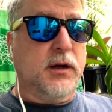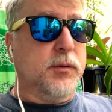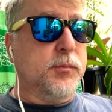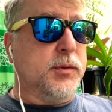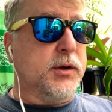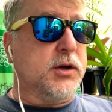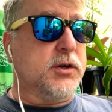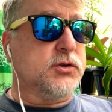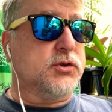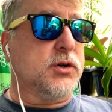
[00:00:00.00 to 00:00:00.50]

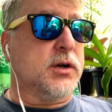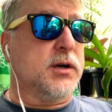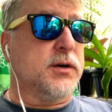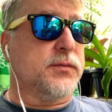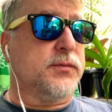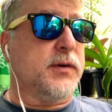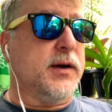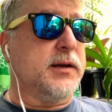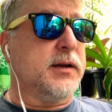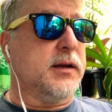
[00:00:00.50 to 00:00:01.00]
Because you're going
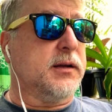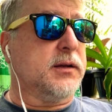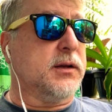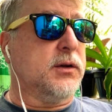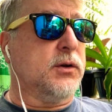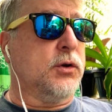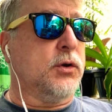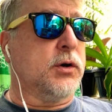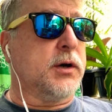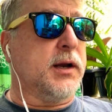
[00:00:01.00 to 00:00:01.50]
to find that
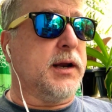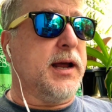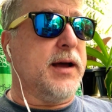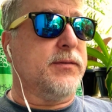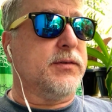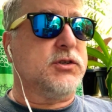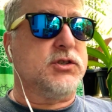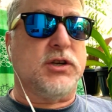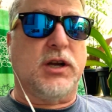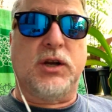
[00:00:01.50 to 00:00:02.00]
you're going to
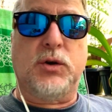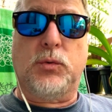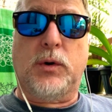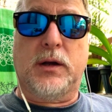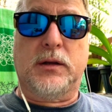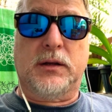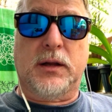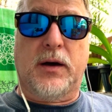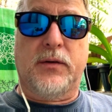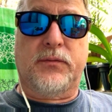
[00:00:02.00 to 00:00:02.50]
have a
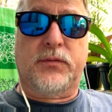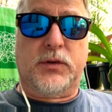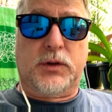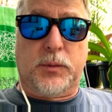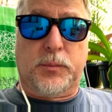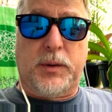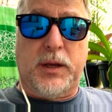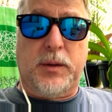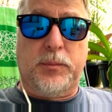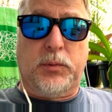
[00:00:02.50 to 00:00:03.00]
genuine love for
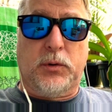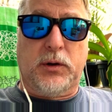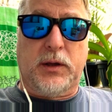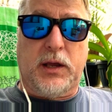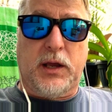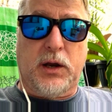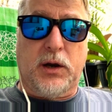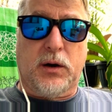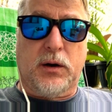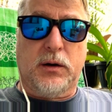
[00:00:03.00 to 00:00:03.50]
the people
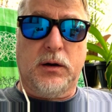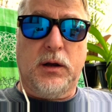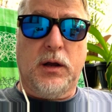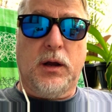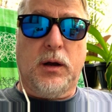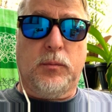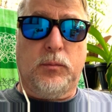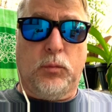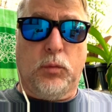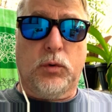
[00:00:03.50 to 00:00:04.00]
here,
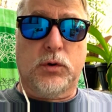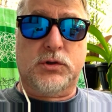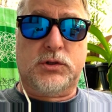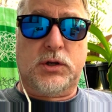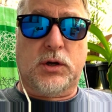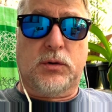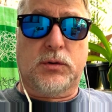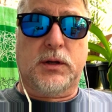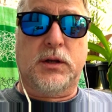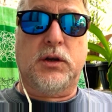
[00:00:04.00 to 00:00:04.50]
more
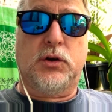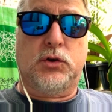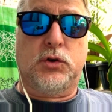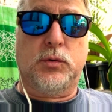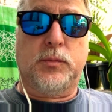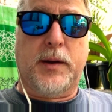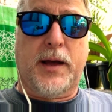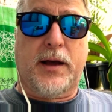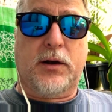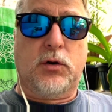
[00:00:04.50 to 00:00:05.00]
so than you
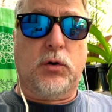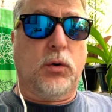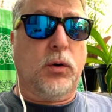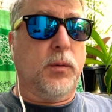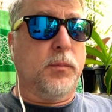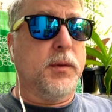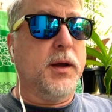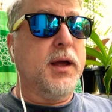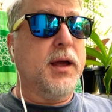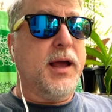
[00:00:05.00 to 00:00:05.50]
do back
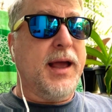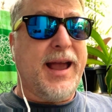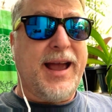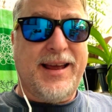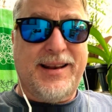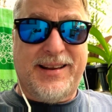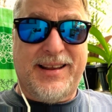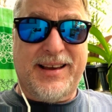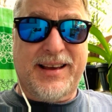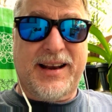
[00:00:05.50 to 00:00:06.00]
home.
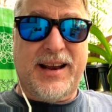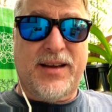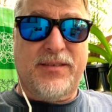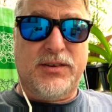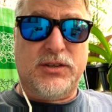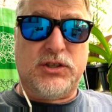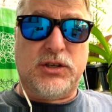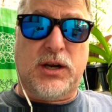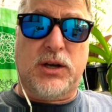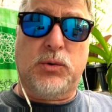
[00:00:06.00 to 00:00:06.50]
And they're going to have
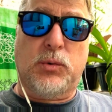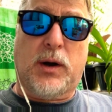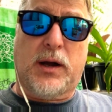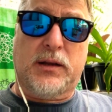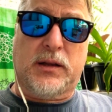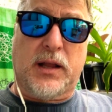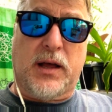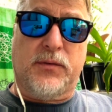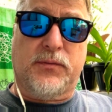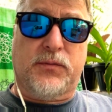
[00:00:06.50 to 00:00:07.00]
a
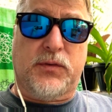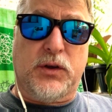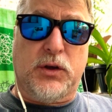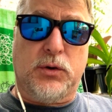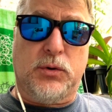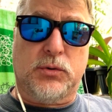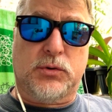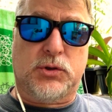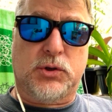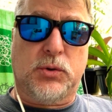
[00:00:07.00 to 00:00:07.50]
genuine love for
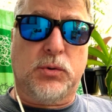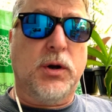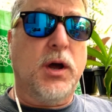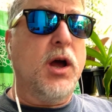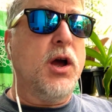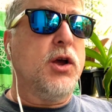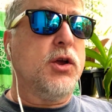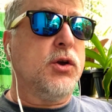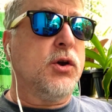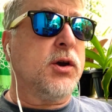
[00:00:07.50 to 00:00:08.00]
you too.
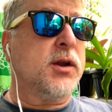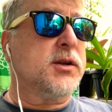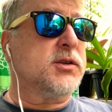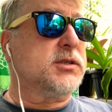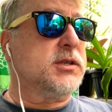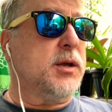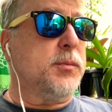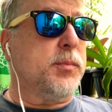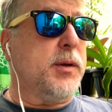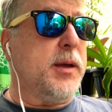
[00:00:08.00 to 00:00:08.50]
You're going to
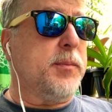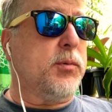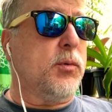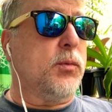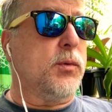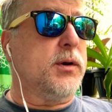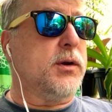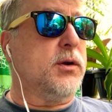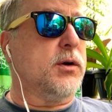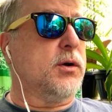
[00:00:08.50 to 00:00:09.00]
see people
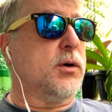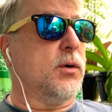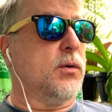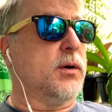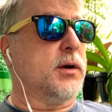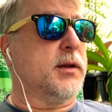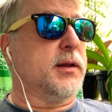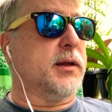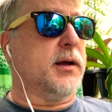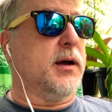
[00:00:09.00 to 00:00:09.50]
when you go
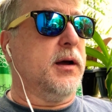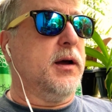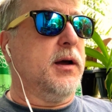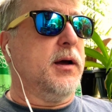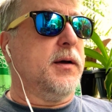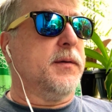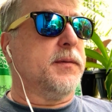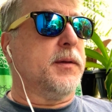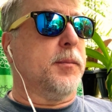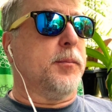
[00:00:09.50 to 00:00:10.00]
to
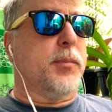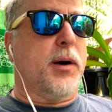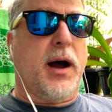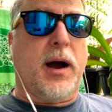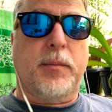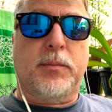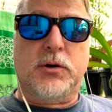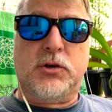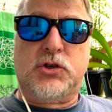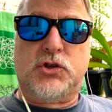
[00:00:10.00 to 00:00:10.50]
the
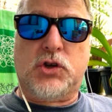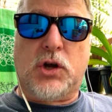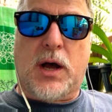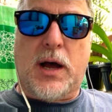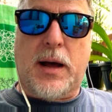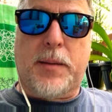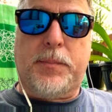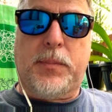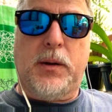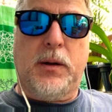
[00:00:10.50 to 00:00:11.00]
barber
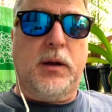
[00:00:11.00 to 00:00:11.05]
shop,